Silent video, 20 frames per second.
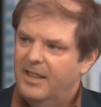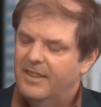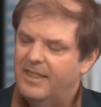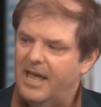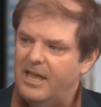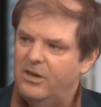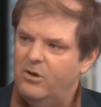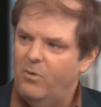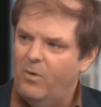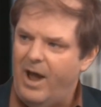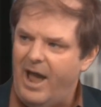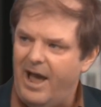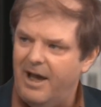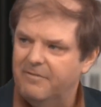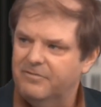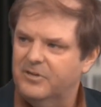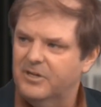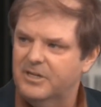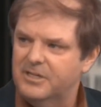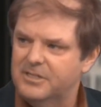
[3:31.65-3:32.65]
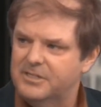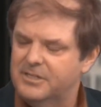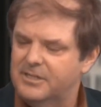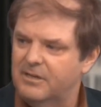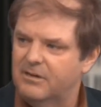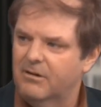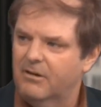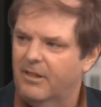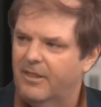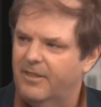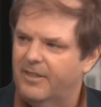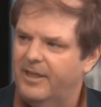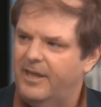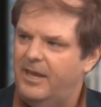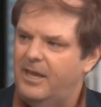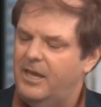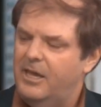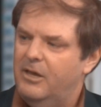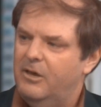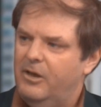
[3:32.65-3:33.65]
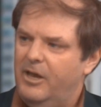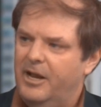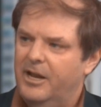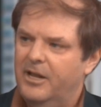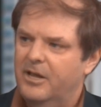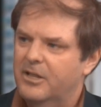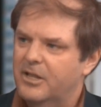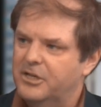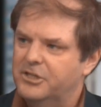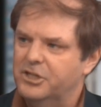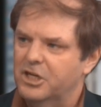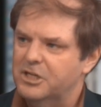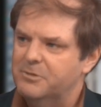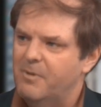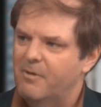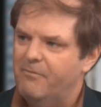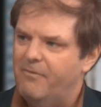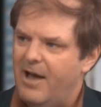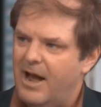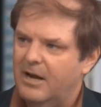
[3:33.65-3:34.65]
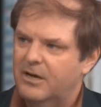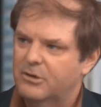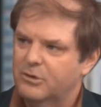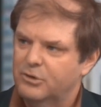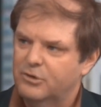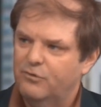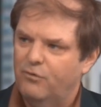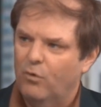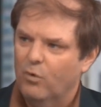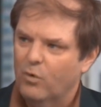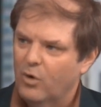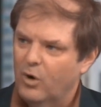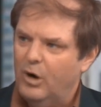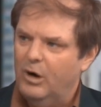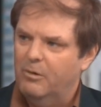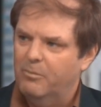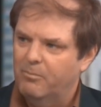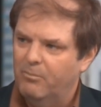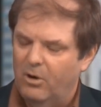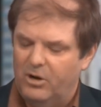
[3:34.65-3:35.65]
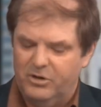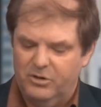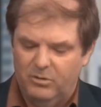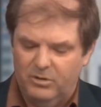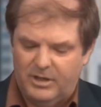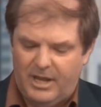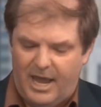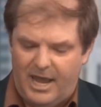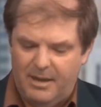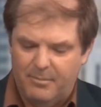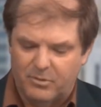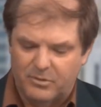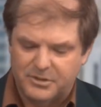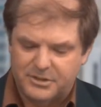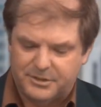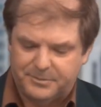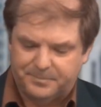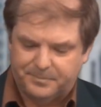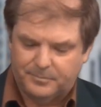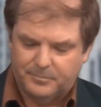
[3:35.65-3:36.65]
that you have to consider any of the adjustment factors for bundled cables.